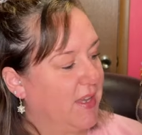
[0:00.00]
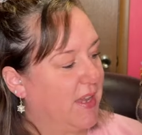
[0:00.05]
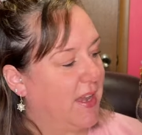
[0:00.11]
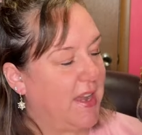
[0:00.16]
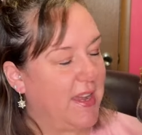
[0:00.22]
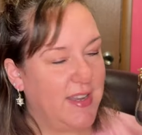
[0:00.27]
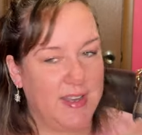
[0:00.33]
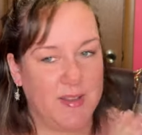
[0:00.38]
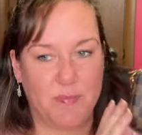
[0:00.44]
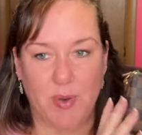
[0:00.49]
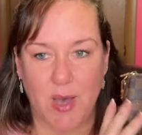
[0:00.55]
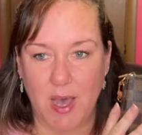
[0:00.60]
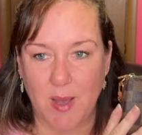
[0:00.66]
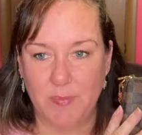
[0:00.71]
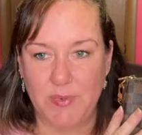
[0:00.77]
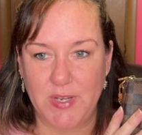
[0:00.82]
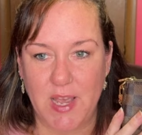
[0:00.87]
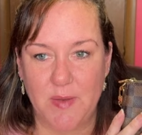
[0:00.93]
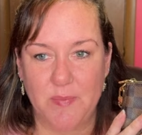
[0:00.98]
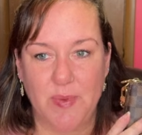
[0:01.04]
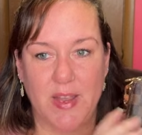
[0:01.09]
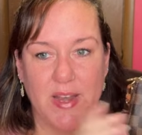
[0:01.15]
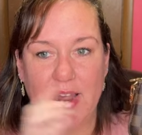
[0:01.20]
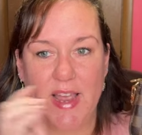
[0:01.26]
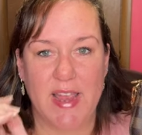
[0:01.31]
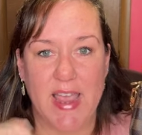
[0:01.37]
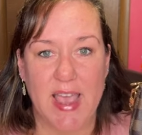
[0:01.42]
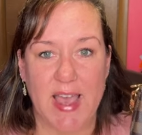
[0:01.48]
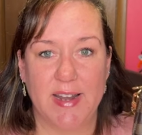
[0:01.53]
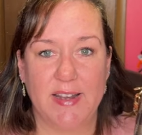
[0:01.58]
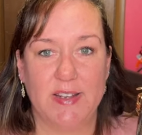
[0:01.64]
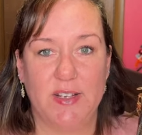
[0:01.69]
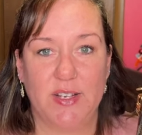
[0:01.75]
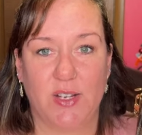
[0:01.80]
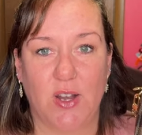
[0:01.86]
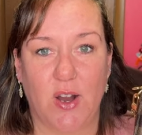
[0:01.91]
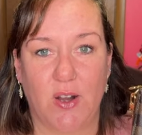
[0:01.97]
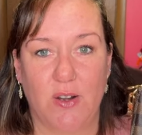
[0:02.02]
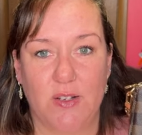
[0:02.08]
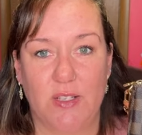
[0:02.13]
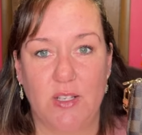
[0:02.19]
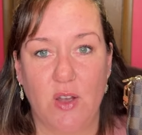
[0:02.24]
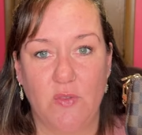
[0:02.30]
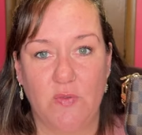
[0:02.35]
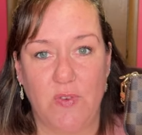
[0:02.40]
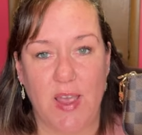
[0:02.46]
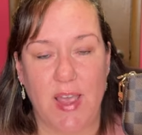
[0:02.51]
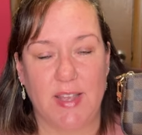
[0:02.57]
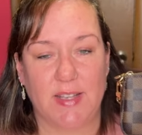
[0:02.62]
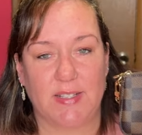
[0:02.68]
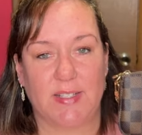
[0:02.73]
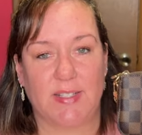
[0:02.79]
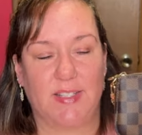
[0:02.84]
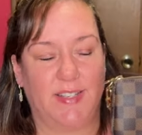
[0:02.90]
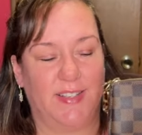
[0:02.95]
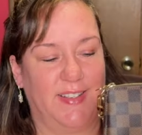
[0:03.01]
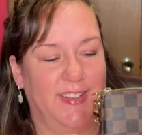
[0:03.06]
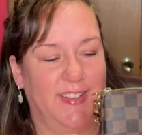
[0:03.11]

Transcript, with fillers: And it popped up and I added to cart so fast.